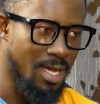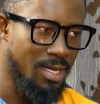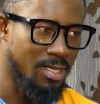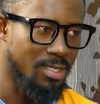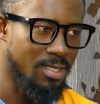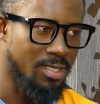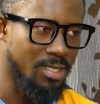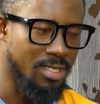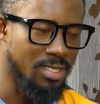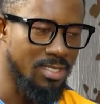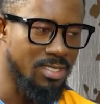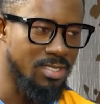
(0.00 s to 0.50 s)

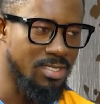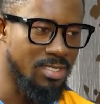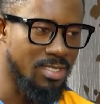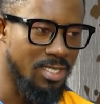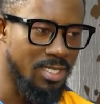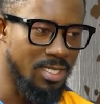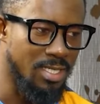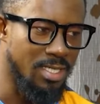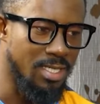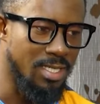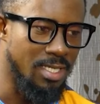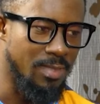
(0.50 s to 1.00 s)
Mm. He's
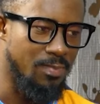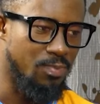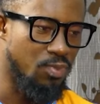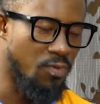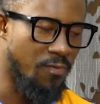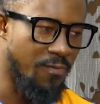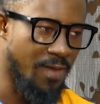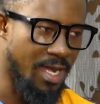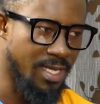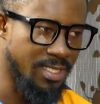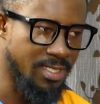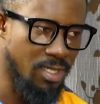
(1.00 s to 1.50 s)
he he
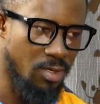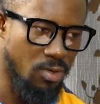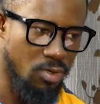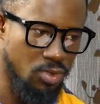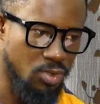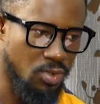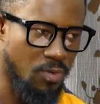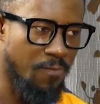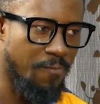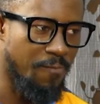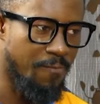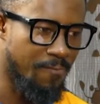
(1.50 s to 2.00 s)
provides a lot
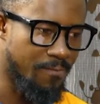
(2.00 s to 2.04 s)
of